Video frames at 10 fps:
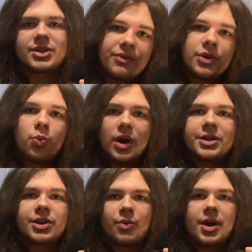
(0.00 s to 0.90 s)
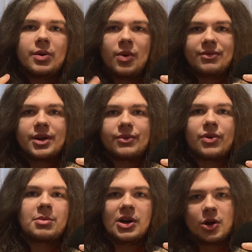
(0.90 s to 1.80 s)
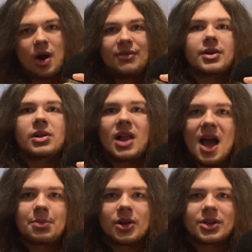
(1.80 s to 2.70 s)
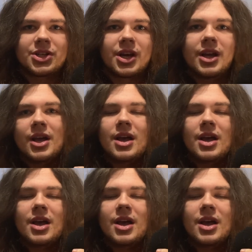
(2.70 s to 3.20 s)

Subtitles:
If you want to run WiVRn from your graphical app launcher,